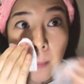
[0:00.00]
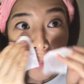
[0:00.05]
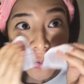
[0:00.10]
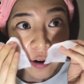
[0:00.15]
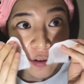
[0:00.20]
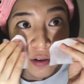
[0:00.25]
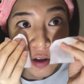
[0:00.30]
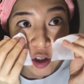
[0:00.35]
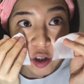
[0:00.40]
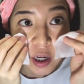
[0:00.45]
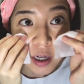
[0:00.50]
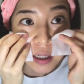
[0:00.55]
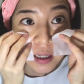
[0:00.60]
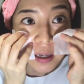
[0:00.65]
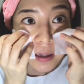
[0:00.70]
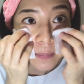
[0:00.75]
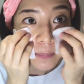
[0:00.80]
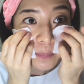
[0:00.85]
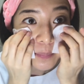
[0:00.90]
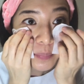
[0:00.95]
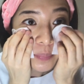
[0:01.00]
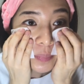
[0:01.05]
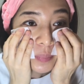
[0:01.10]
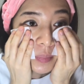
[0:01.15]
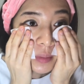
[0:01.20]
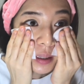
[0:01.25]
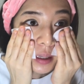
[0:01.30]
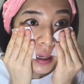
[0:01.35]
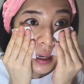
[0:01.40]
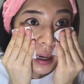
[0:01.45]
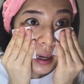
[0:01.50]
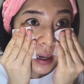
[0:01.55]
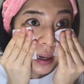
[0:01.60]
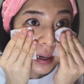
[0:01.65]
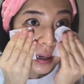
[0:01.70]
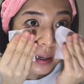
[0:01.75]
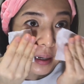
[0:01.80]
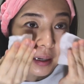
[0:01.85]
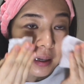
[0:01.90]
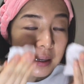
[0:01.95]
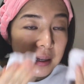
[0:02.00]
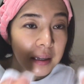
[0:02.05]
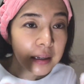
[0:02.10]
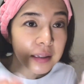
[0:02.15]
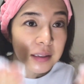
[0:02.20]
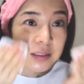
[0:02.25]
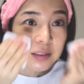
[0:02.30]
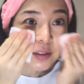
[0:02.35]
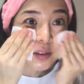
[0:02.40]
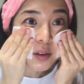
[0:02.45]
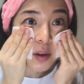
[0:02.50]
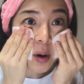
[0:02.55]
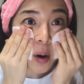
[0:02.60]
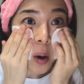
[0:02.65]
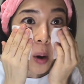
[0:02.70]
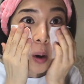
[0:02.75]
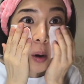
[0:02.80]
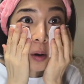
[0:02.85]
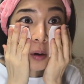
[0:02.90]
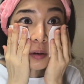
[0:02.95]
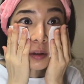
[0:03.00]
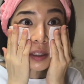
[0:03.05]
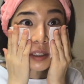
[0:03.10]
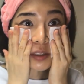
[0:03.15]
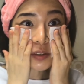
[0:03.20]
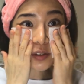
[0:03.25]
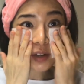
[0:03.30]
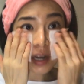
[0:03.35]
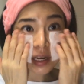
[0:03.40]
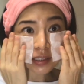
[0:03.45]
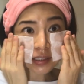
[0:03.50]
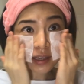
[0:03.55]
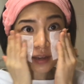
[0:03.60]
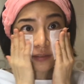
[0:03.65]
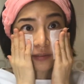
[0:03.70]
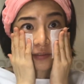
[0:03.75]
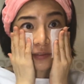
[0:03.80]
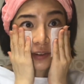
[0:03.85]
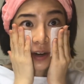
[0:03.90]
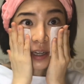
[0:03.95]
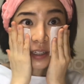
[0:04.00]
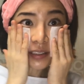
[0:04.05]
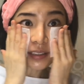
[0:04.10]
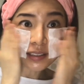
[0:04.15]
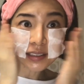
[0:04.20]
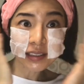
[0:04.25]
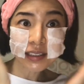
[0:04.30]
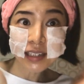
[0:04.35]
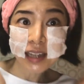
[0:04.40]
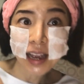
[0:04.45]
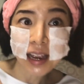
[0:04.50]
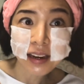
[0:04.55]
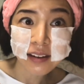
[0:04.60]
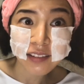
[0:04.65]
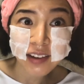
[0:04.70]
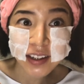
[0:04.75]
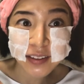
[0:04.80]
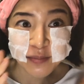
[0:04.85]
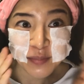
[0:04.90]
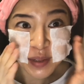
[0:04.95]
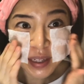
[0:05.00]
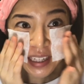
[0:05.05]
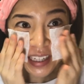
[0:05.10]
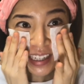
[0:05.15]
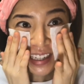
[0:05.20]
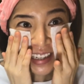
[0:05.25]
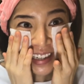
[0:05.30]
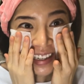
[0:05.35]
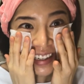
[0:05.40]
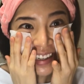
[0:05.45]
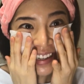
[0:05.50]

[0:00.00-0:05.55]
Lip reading: very shiny. Okay. So did you guys have fun tonight with me?